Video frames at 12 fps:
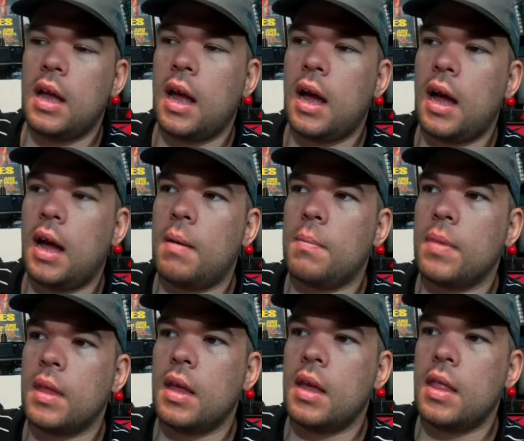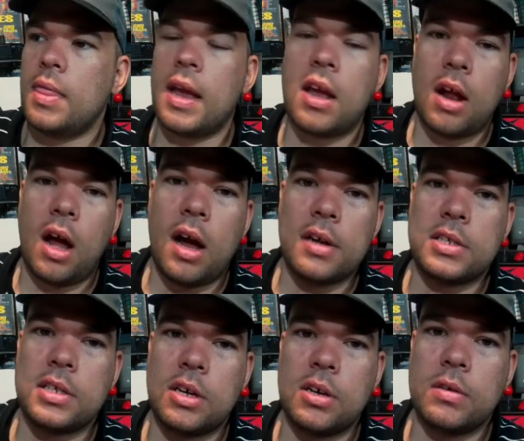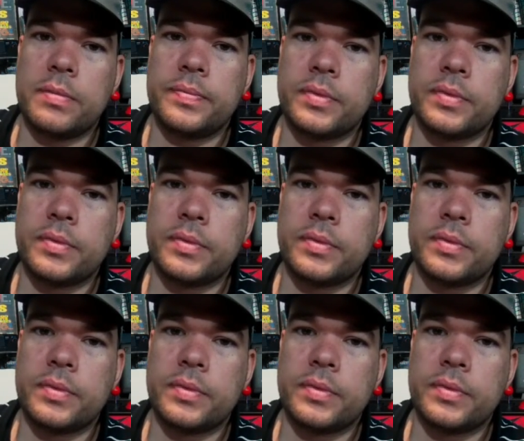Um, they could also